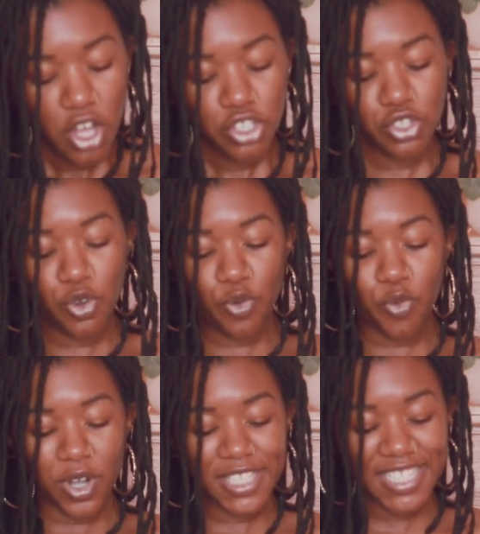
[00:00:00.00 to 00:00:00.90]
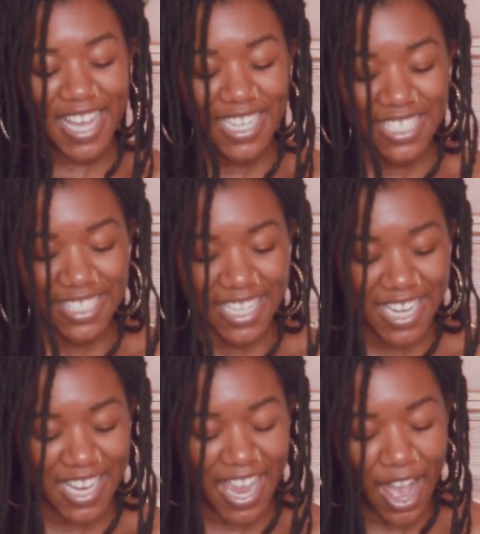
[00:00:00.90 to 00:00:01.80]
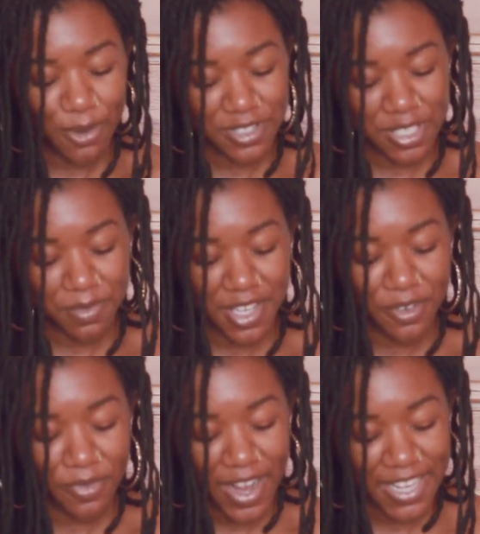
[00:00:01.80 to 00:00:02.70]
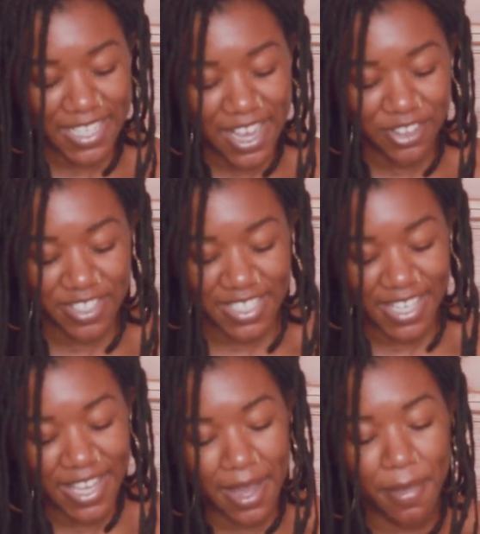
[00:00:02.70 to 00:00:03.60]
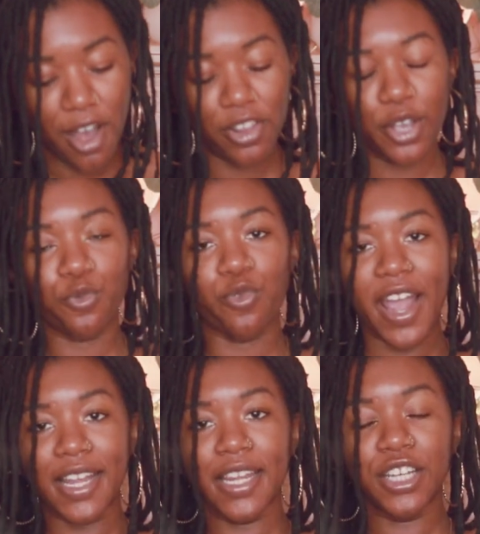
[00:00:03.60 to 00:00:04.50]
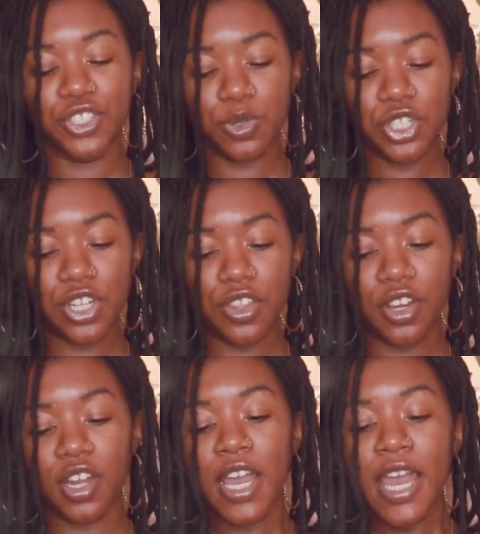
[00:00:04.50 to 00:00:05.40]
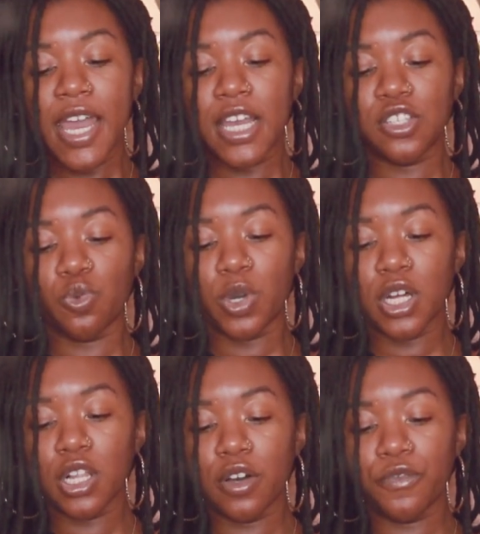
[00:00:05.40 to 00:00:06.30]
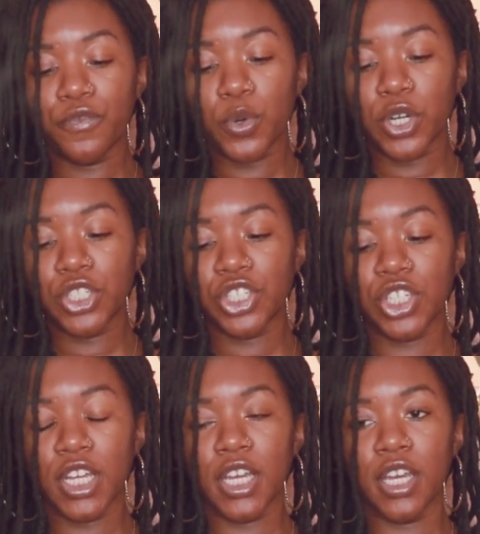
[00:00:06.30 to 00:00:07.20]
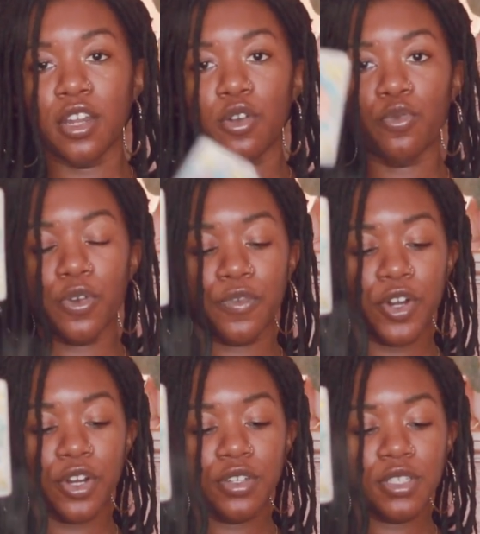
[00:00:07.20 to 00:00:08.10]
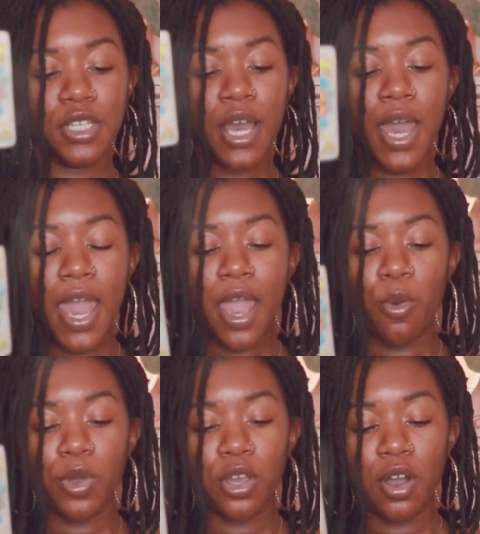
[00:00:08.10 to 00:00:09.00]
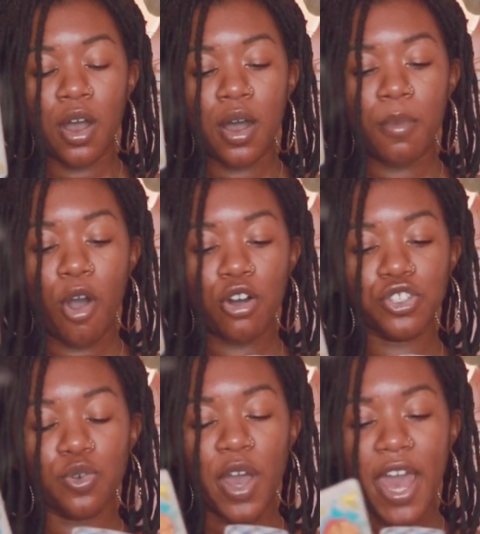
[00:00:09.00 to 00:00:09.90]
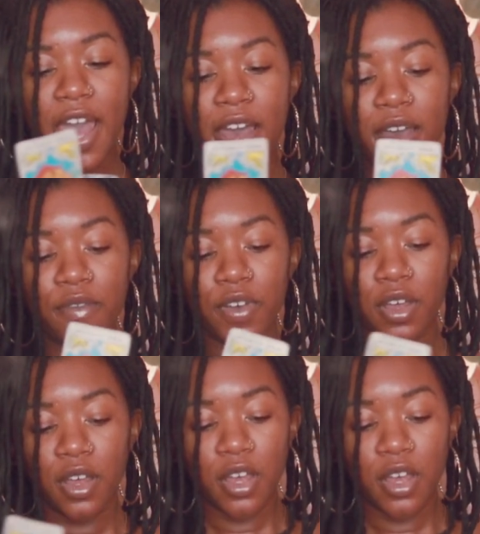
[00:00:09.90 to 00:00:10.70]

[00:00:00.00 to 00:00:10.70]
So what's kind of standing out to me right now, because they came out like right next to each other, is Wheel of Fortune reversed. And we also have,